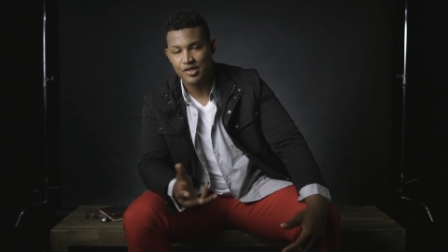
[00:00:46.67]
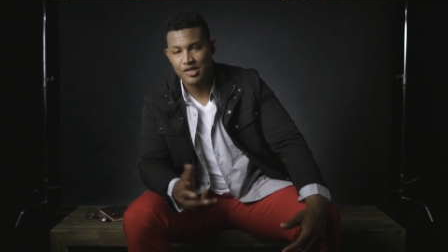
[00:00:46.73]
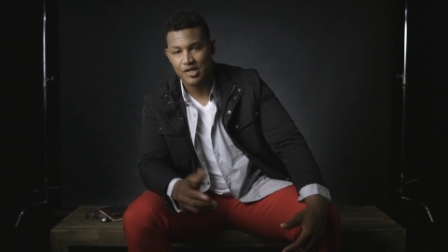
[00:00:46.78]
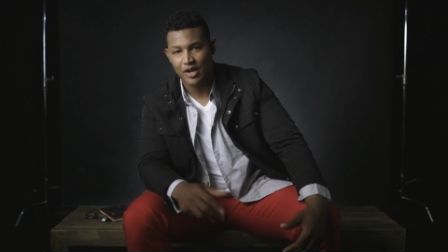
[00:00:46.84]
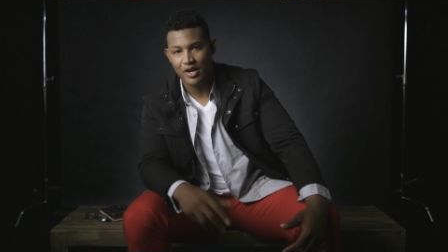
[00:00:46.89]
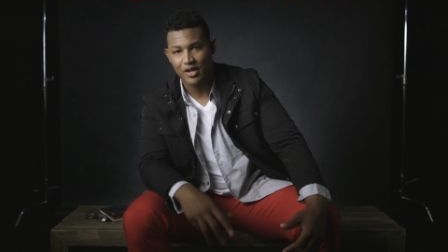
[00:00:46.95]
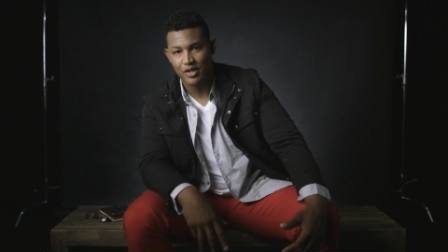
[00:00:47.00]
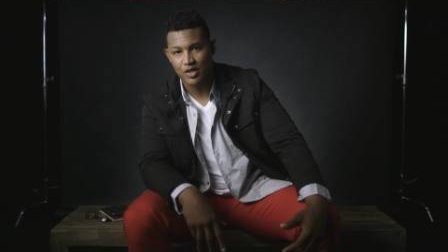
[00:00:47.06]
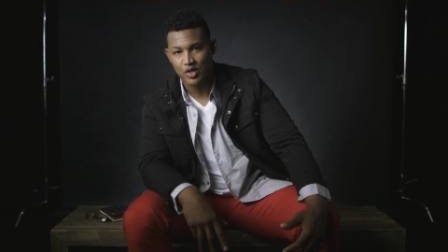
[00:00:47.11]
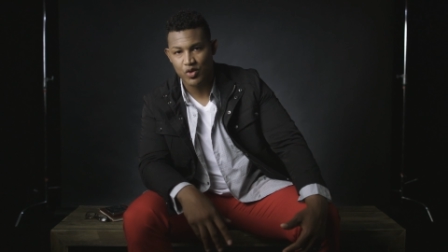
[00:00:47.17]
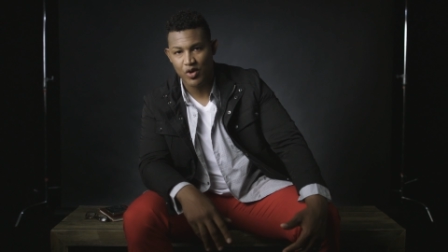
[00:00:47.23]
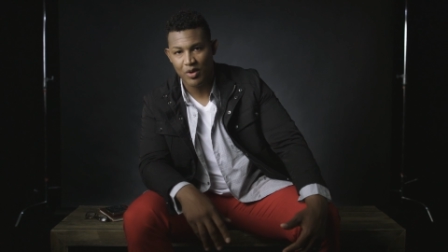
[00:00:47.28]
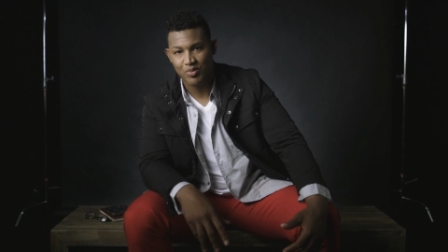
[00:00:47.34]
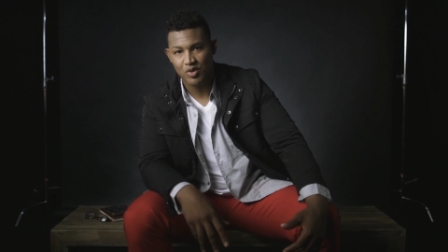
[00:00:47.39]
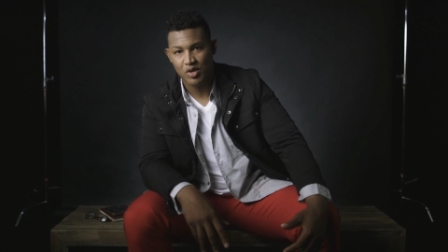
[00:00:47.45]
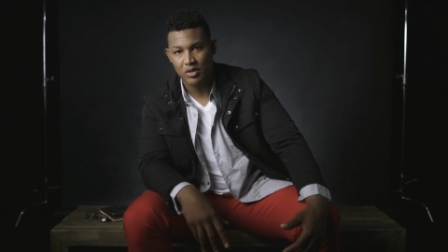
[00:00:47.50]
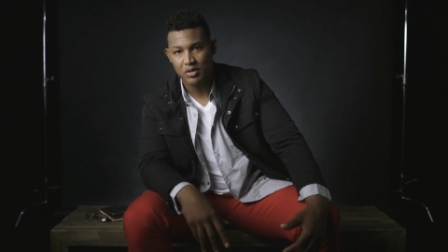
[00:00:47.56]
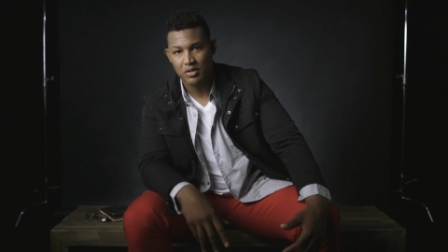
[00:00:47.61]
study the
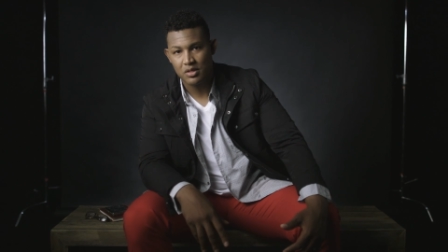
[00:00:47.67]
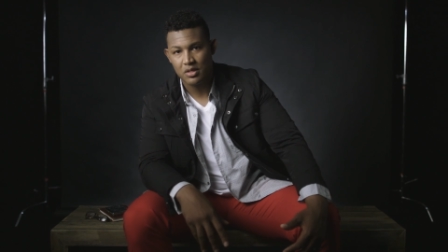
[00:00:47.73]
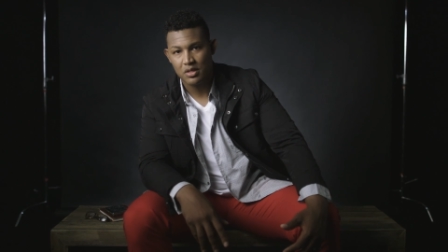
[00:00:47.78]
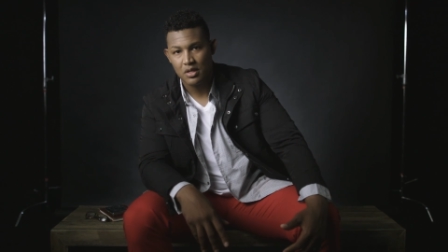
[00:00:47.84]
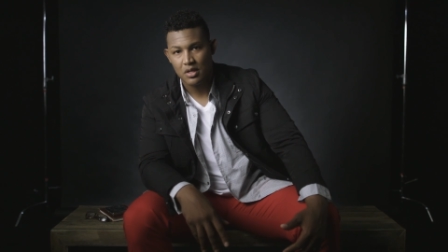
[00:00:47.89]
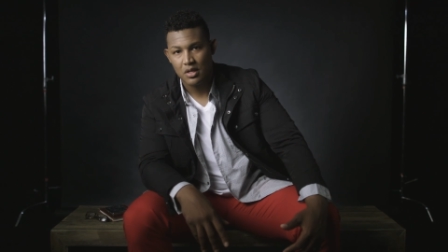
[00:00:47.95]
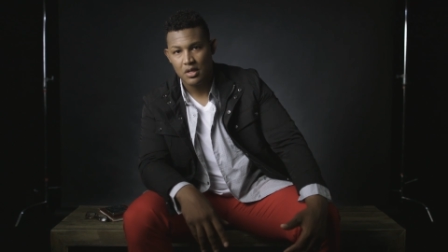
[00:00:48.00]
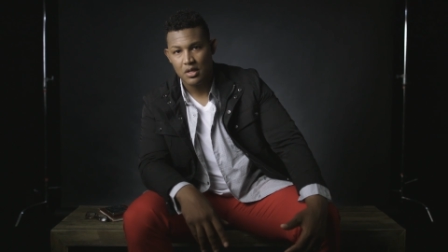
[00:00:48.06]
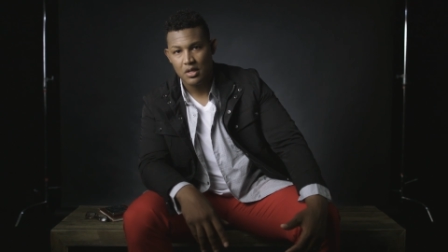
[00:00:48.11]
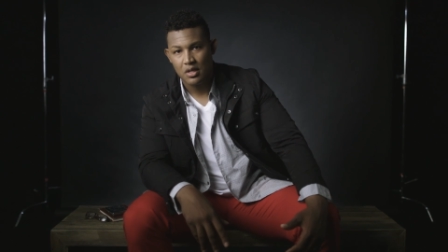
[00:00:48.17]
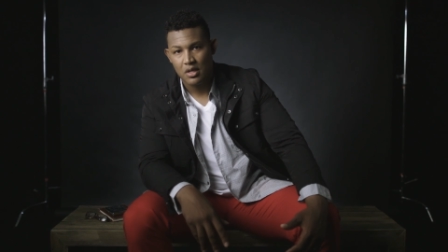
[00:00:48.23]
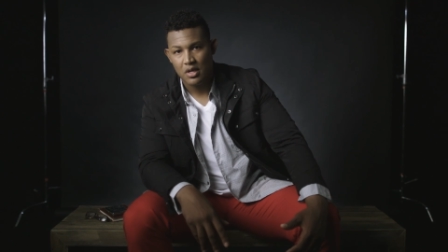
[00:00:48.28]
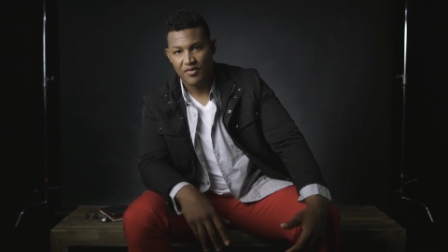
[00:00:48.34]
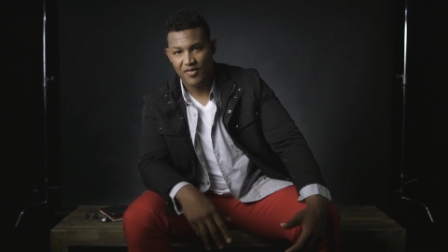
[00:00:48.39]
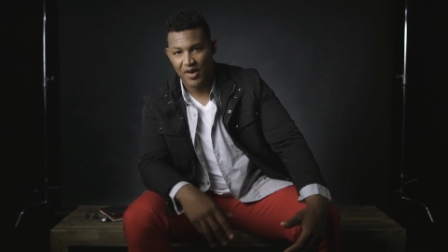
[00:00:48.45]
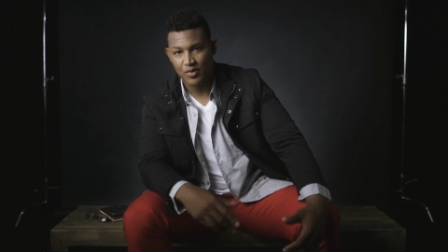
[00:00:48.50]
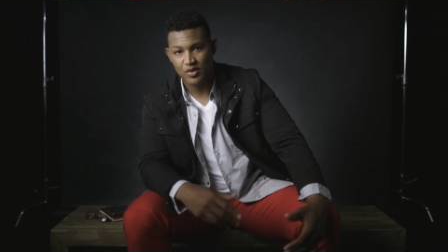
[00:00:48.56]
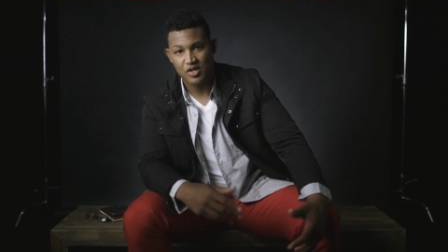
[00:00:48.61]
scriptures.
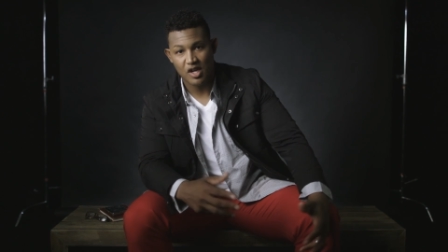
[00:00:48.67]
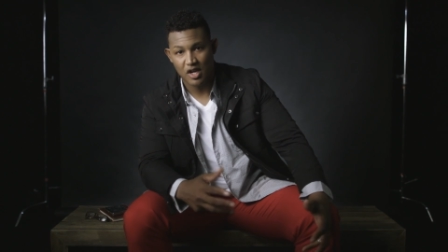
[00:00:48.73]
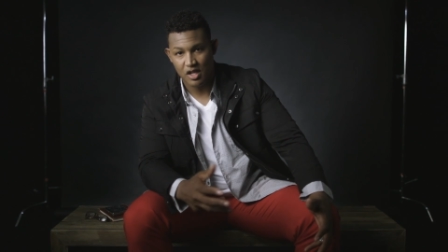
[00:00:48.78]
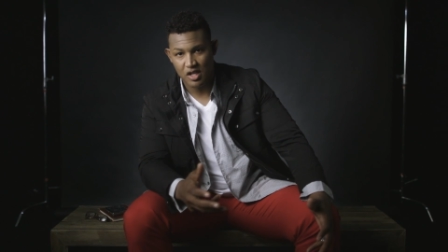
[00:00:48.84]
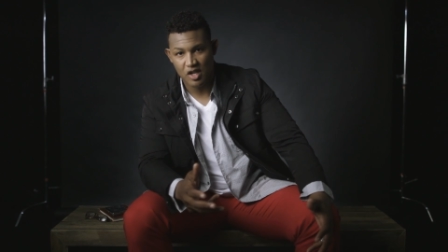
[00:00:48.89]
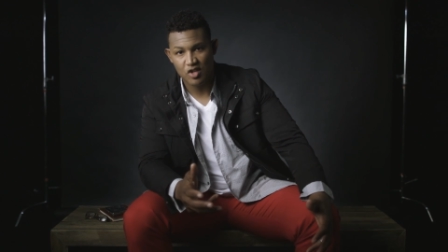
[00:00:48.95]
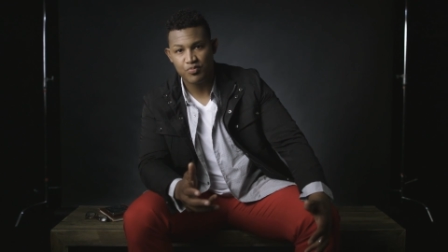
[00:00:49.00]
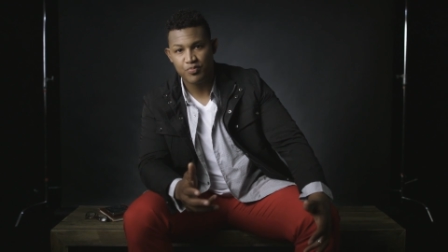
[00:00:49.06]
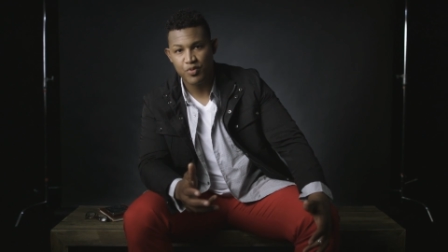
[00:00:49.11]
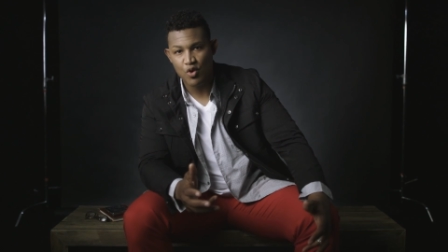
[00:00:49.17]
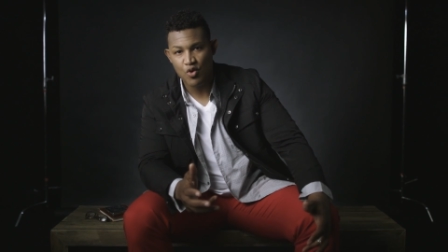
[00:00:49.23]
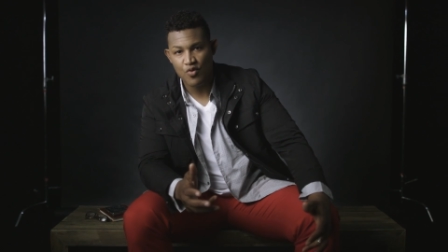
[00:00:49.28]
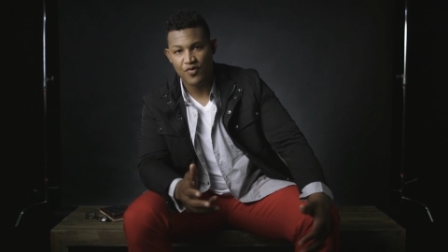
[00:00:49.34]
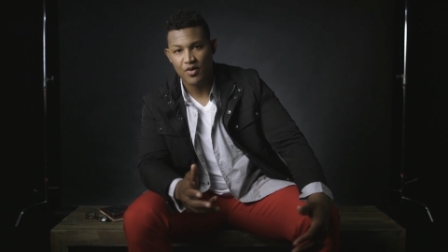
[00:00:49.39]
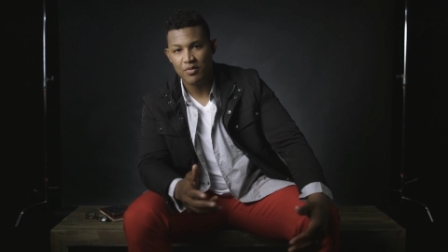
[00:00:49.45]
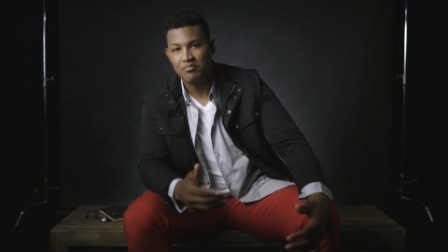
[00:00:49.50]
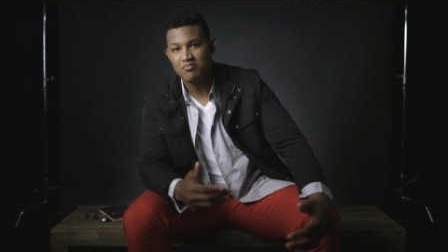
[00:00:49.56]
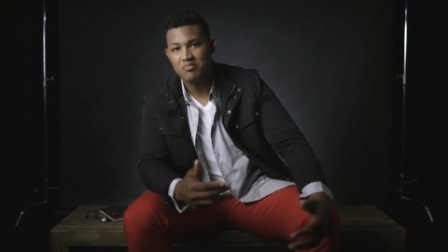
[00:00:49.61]
If I was going to
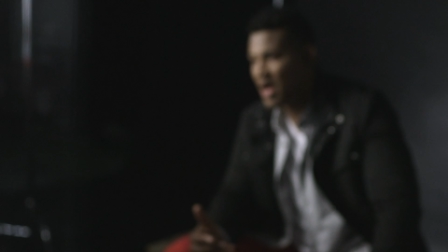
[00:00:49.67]
disprove them,